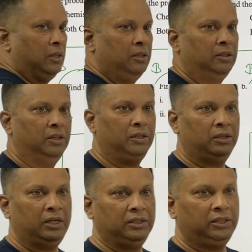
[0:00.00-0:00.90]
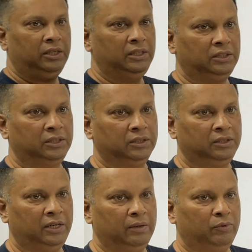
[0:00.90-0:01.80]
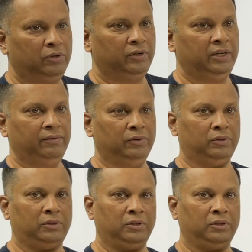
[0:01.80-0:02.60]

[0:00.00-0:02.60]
The answer is 3 upon 24.